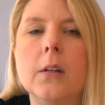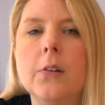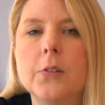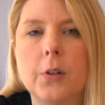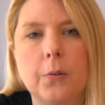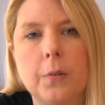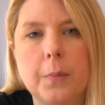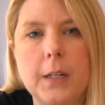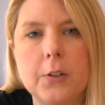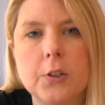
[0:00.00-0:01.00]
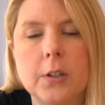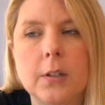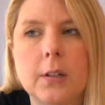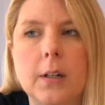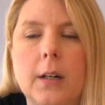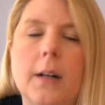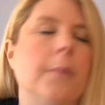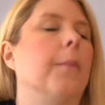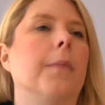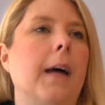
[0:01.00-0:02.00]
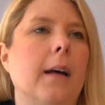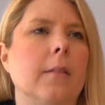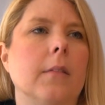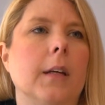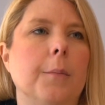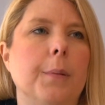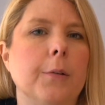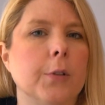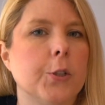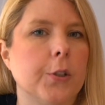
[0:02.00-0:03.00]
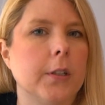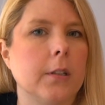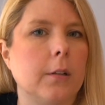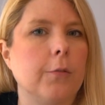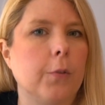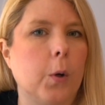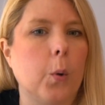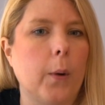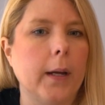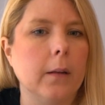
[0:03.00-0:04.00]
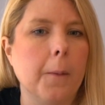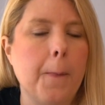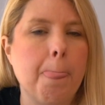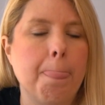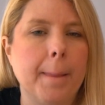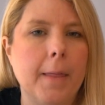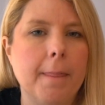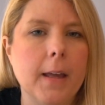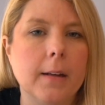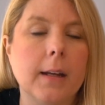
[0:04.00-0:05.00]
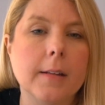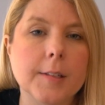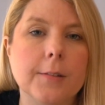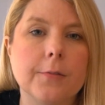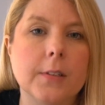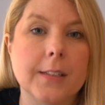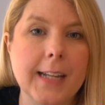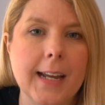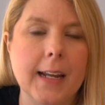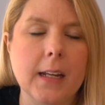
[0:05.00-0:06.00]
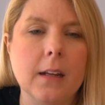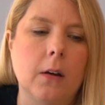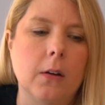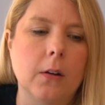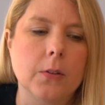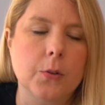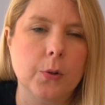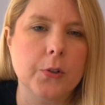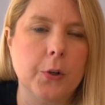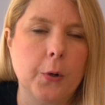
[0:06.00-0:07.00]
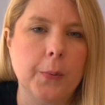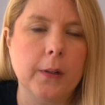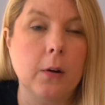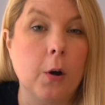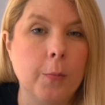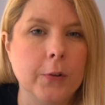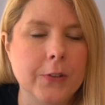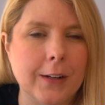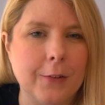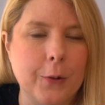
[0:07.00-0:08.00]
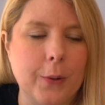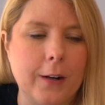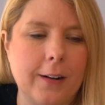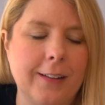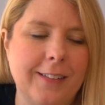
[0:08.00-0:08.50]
to go to the beach. That had been restricted for a while. And then as of today, stores are open almost everywhere.